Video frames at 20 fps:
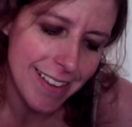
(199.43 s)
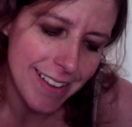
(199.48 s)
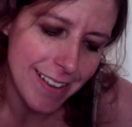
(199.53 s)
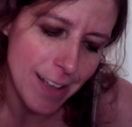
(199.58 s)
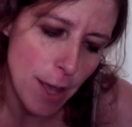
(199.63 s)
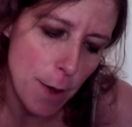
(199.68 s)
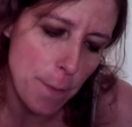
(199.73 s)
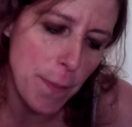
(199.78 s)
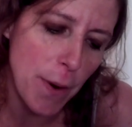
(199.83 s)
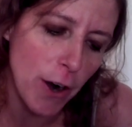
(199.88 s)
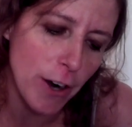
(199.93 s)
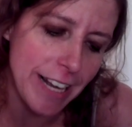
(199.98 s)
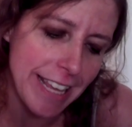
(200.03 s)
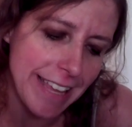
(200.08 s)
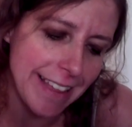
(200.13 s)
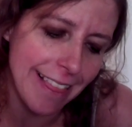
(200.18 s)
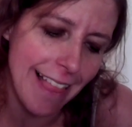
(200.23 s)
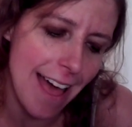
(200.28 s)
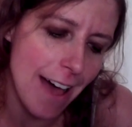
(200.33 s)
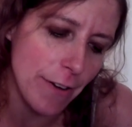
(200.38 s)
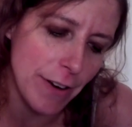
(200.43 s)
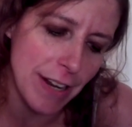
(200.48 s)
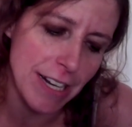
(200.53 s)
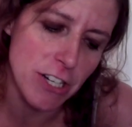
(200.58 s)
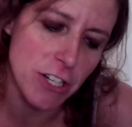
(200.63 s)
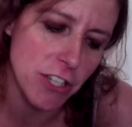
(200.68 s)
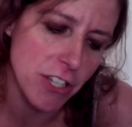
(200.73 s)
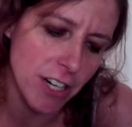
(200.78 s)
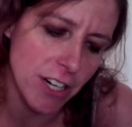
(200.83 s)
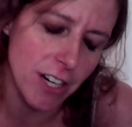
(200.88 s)
A party clown, I
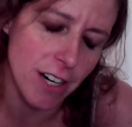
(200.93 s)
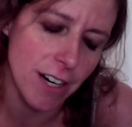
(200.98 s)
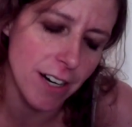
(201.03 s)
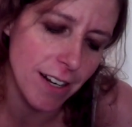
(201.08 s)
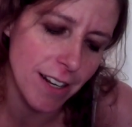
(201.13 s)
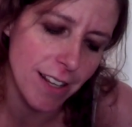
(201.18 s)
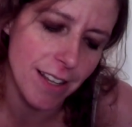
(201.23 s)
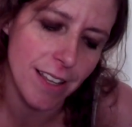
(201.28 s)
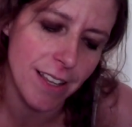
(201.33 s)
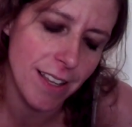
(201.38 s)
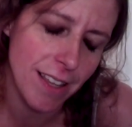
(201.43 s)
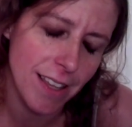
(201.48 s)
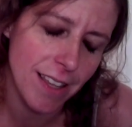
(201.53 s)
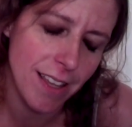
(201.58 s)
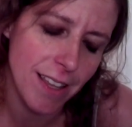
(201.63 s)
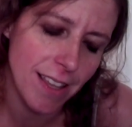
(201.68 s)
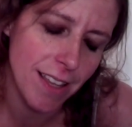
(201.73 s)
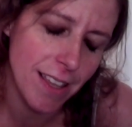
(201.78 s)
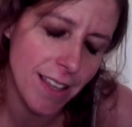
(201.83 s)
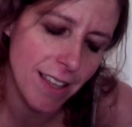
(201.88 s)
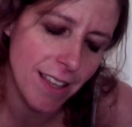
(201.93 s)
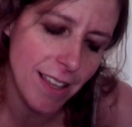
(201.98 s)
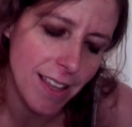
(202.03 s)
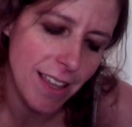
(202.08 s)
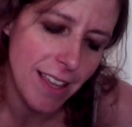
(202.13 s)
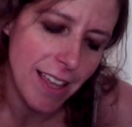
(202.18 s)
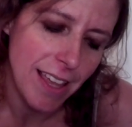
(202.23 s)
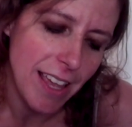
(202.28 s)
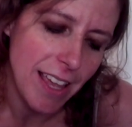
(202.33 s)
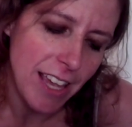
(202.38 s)
just heard.
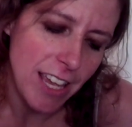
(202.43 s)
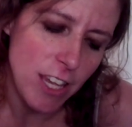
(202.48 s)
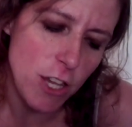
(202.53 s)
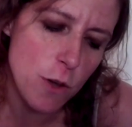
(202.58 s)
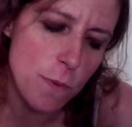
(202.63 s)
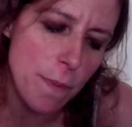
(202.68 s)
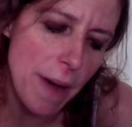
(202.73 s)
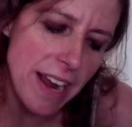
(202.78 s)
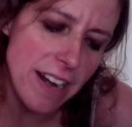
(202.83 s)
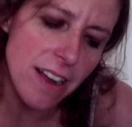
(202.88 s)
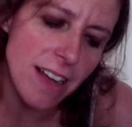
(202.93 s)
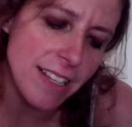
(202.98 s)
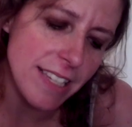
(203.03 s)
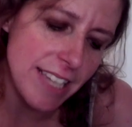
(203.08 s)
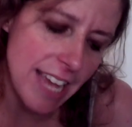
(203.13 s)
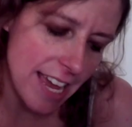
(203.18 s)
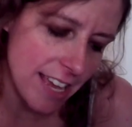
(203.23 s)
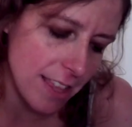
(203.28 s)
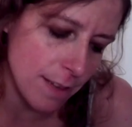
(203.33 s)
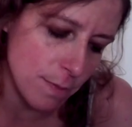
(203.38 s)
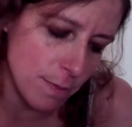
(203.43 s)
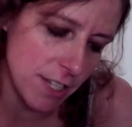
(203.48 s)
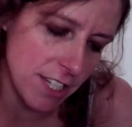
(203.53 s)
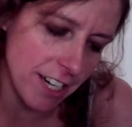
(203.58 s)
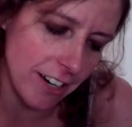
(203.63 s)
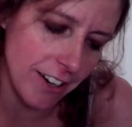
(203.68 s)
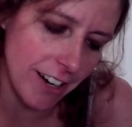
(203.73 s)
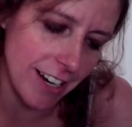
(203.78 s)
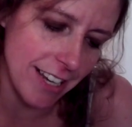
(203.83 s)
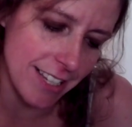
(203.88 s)
You might not take them
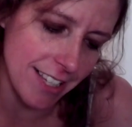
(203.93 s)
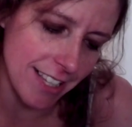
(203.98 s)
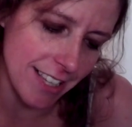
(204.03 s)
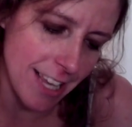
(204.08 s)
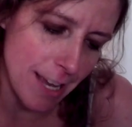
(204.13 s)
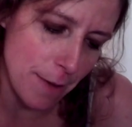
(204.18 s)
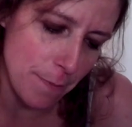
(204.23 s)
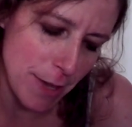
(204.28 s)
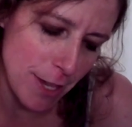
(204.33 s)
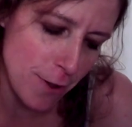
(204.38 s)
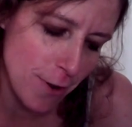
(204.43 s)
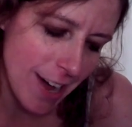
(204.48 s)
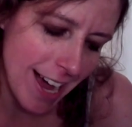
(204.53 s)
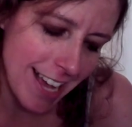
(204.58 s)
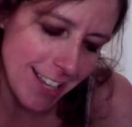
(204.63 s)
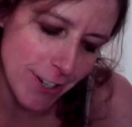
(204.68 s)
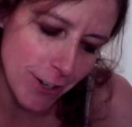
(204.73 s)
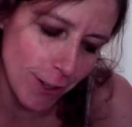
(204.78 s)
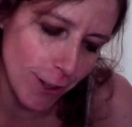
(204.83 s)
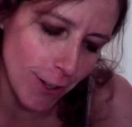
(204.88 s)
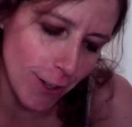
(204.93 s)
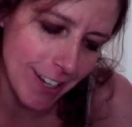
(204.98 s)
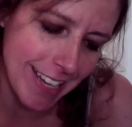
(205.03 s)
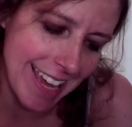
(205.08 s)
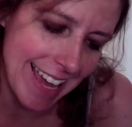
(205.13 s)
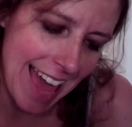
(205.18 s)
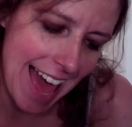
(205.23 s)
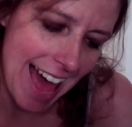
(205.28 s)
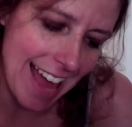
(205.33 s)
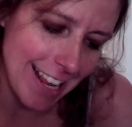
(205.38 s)
seriously, but you guys are
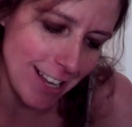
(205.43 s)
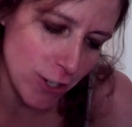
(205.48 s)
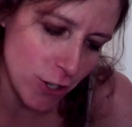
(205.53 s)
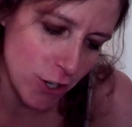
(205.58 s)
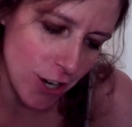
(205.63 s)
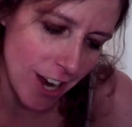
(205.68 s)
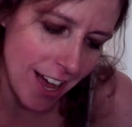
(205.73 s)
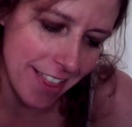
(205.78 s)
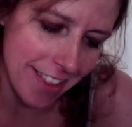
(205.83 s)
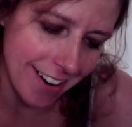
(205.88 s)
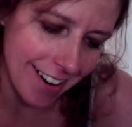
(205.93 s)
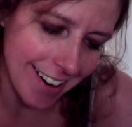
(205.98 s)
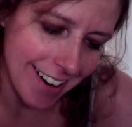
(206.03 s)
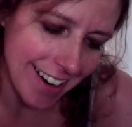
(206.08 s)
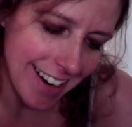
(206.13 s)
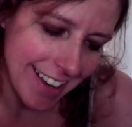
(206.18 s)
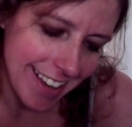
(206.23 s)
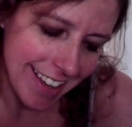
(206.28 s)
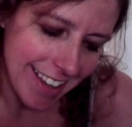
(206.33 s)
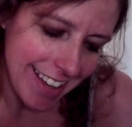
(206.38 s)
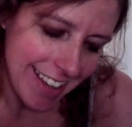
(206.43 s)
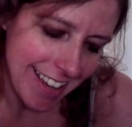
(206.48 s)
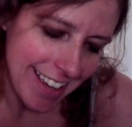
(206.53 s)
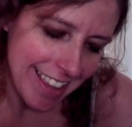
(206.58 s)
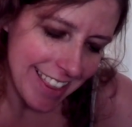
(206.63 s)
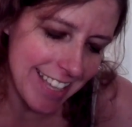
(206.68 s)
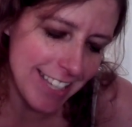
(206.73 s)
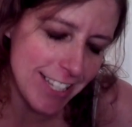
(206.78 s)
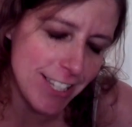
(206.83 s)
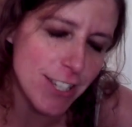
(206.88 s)
looking at each other.
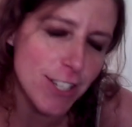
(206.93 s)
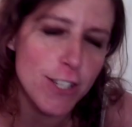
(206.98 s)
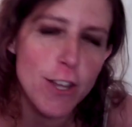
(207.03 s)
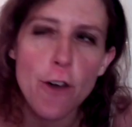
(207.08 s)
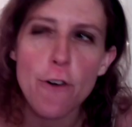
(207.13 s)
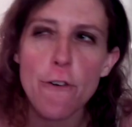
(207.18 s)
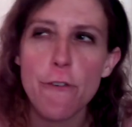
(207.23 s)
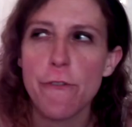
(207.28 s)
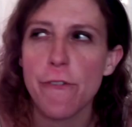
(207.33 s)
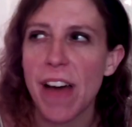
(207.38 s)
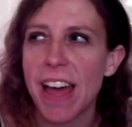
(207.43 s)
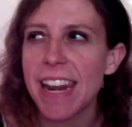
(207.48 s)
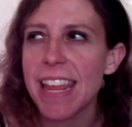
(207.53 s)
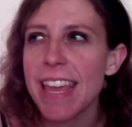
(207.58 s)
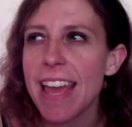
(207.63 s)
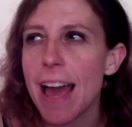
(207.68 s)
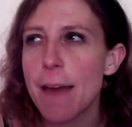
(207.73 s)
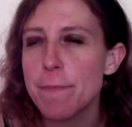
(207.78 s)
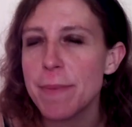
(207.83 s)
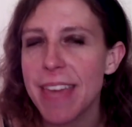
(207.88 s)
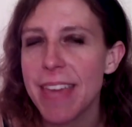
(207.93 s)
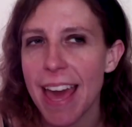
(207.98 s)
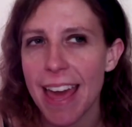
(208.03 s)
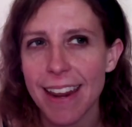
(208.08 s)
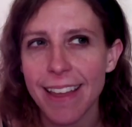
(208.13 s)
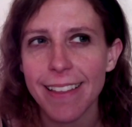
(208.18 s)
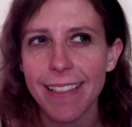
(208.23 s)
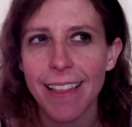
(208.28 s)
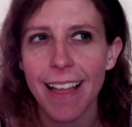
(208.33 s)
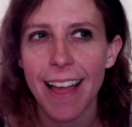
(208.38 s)
This is so funny. I'm
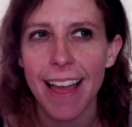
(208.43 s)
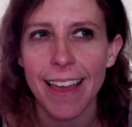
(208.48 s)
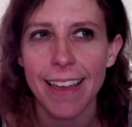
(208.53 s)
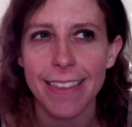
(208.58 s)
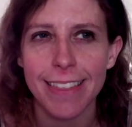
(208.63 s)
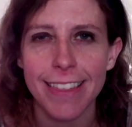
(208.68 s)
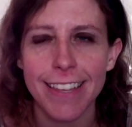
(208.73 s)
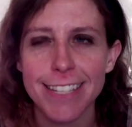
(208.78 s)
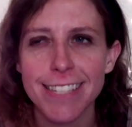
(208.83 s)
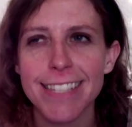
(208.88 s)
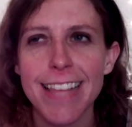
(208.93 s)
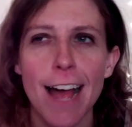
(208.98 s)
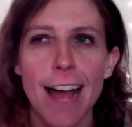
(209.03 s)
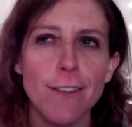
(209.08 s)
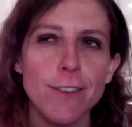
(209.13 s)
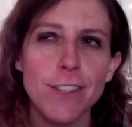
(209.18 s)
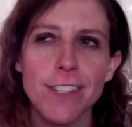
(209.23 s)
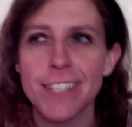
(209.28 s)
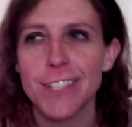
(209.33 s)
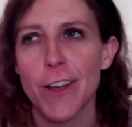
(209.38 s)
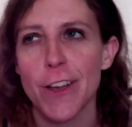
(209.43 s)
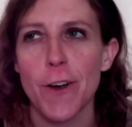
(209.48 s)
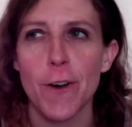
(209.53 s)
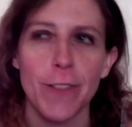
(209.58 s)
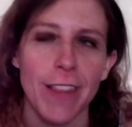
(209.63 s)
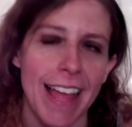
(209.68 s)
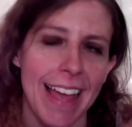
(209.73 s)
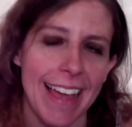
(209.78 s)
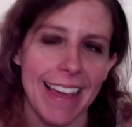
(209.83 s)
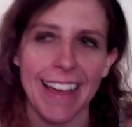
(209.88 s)
getting this sounds so
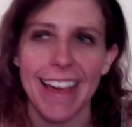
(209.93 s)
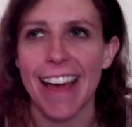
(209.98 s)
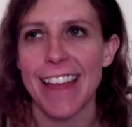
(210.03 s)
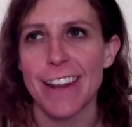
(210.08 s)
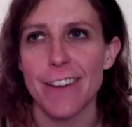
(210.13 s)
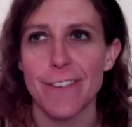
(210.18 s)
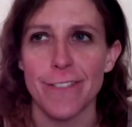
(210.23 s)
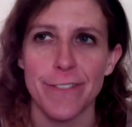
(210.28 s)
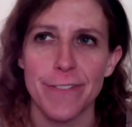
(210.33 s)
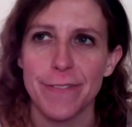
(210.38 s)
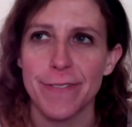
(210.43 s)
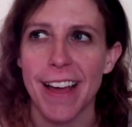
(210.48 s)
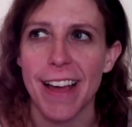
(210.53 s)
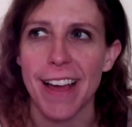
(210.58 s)
kind of